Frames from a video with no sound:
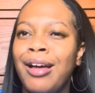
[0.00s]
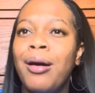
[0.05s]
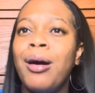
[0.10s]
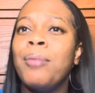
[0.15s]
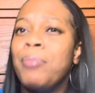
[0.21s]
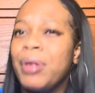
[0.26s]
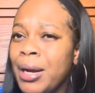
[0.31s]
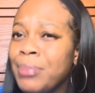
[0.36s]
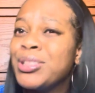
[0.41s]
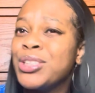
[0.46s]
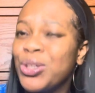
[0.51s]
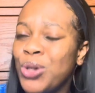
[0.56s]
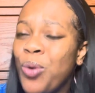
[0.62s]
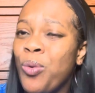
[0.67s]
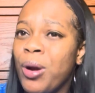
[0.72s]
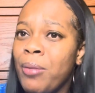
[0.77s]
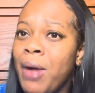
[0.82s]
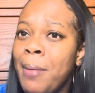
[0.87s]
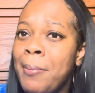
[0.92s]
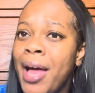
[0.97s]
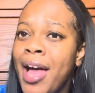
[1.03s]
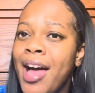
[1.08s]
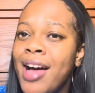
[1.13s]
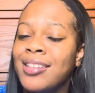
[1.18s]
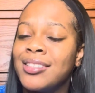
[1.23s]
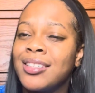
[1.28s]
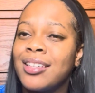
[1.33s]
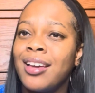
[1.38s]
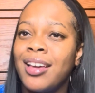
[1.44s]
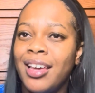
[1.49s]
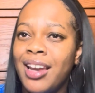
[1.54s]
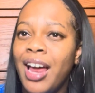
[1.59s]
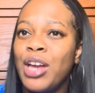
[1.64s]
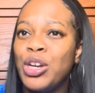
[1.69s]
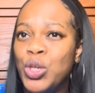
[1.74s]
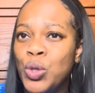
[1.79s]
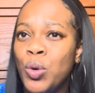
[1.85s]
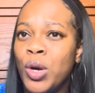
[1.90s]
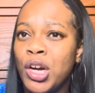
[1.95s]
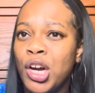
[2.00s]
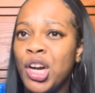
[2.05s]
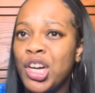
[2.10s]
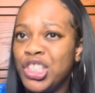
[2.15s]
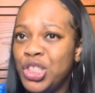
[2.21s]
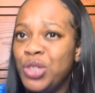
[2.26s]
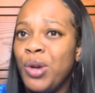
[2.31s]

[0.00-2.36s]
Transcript: but I'm still gonna wear my mask. And I do encourage